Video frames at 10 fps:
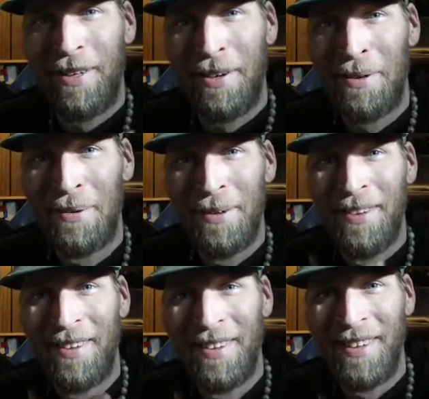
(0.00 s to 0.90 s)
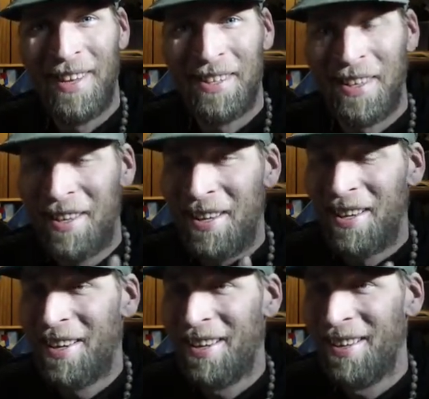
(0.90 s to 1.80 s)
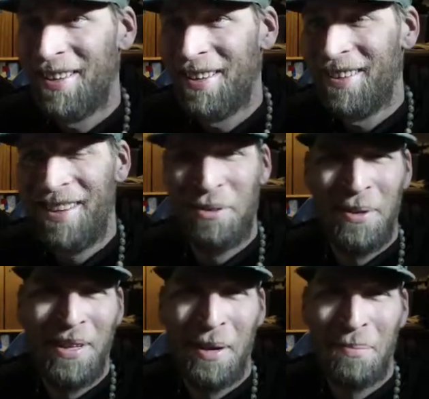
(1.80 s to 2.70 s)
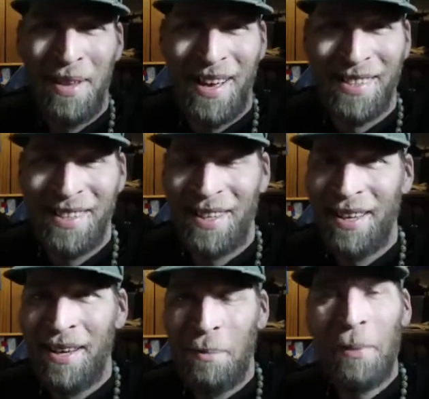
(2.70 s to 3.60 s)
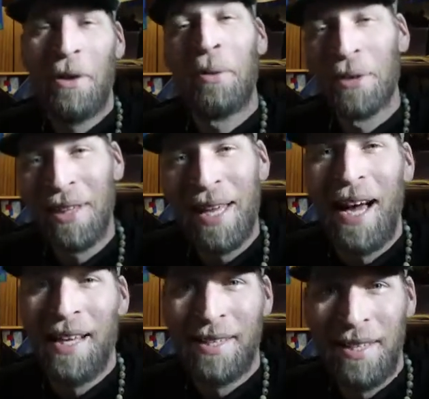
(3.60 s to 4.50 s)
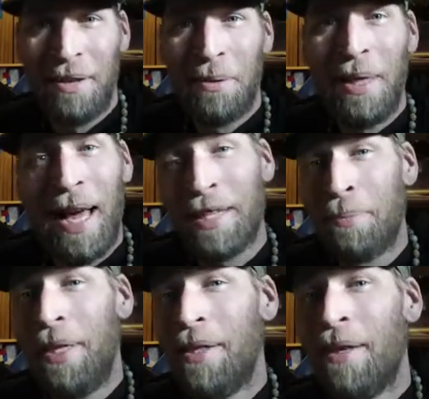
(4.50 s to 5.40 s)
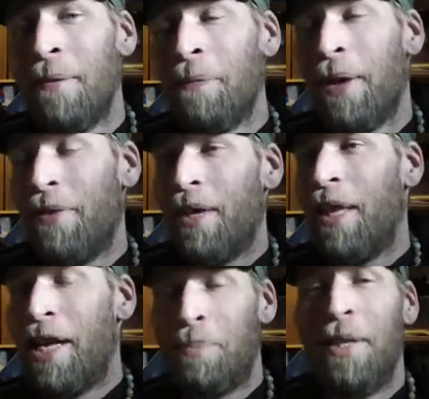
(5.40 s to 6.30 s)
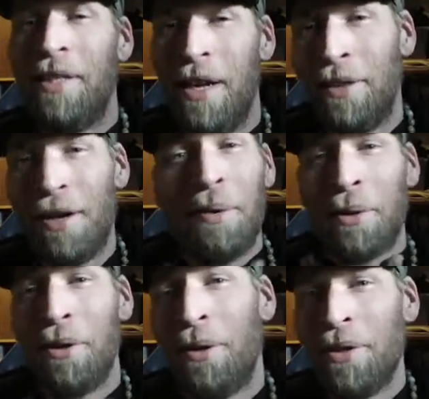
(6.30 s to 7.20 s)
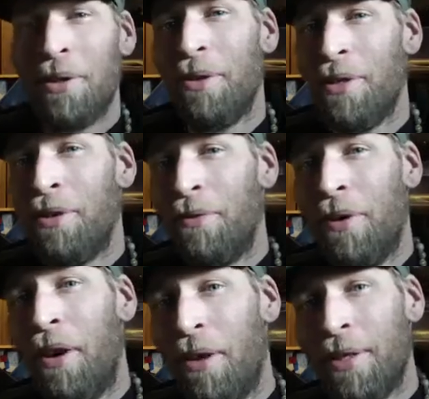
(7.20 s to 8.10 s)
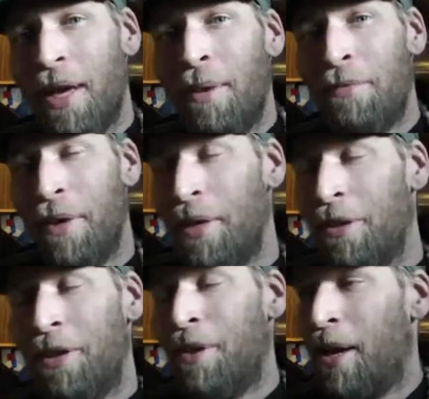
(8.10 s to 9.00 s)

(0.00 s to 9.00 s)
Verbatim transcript: You know? That's the thing. I don't really like plastic. Maybe I'll go with glass, you know, glass beads. I've had glass beads that I thought were quartz or crystal for a long time, find out they're